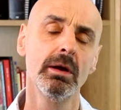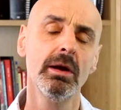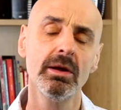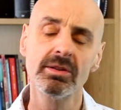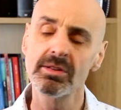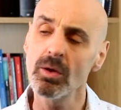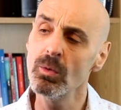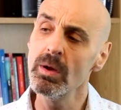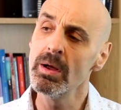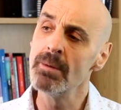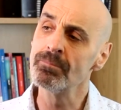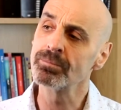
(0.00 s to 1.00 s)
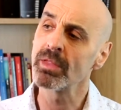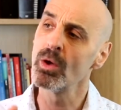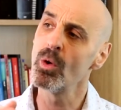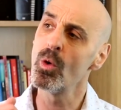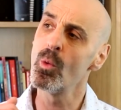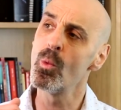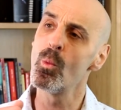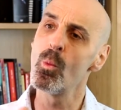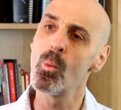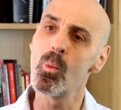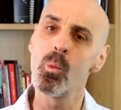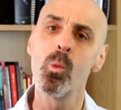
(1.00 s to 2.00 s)
So
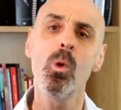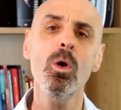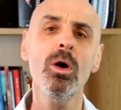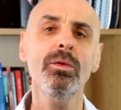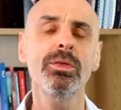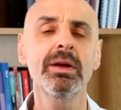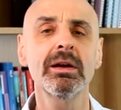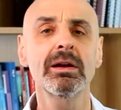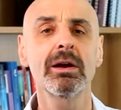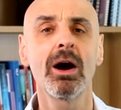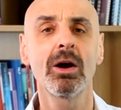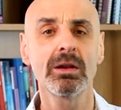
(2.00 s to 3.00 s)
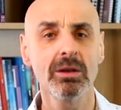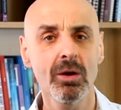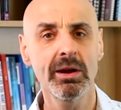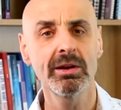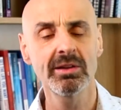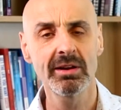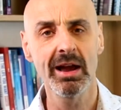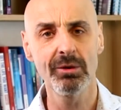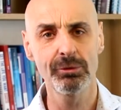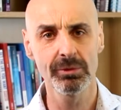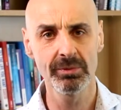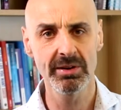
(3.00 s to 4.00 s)
what I think I'd like you to get
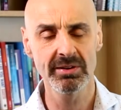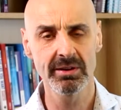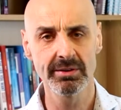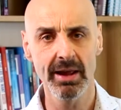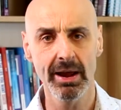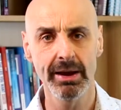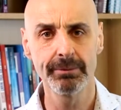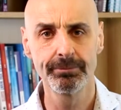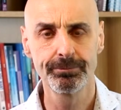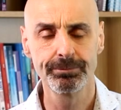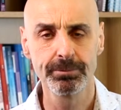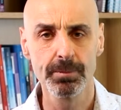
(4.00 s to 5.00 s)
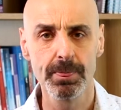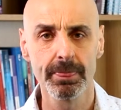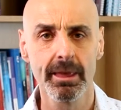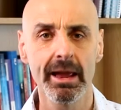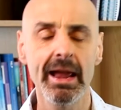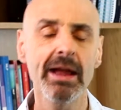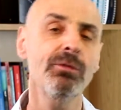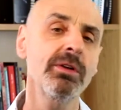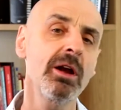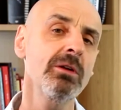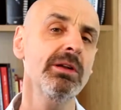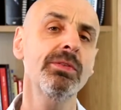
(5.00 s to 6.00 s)
from this today, if the
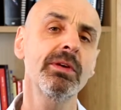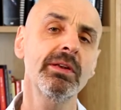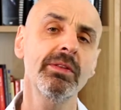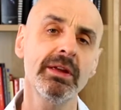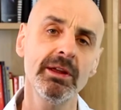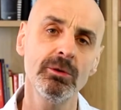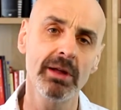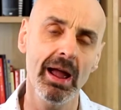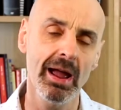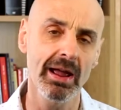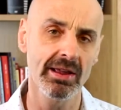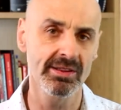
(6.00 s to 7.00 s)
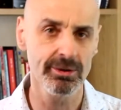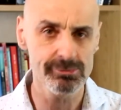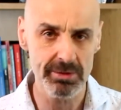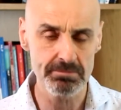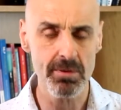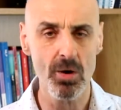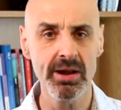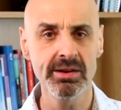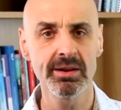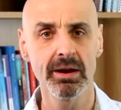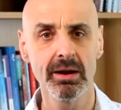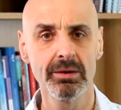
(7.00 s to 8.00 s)
only thing that you get is a
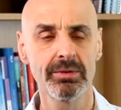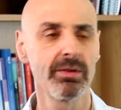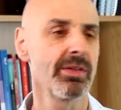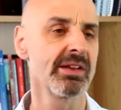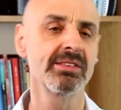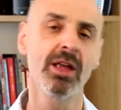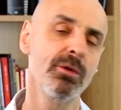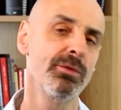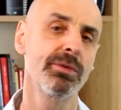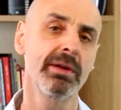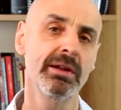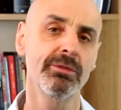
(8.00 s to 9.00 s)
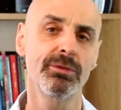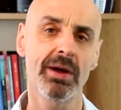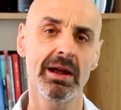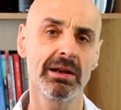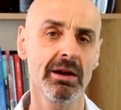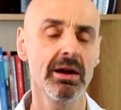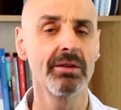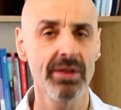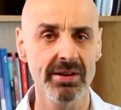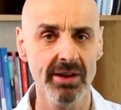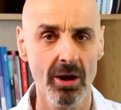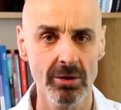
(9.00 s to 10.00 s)
reminder that there's no failure,
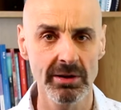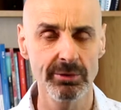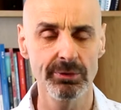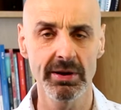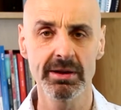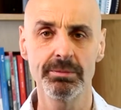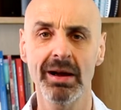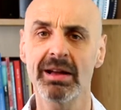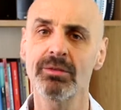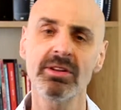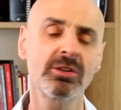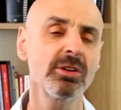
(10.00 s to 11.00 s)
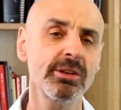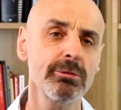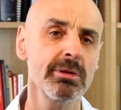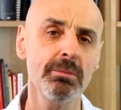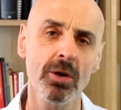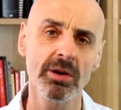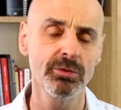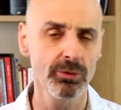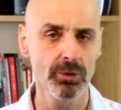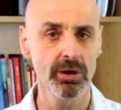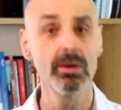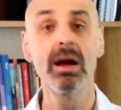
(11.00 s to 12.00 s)
there's only feedback, if it's just a reminder
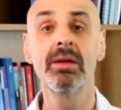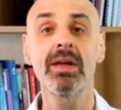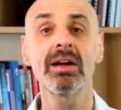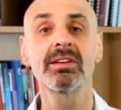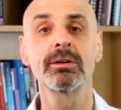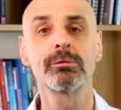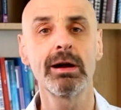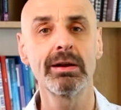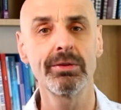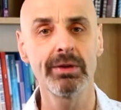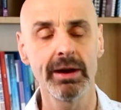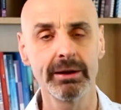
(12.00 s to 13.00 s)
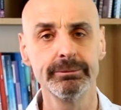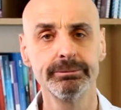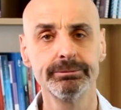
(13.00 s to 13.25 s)
for you, that's a great thing.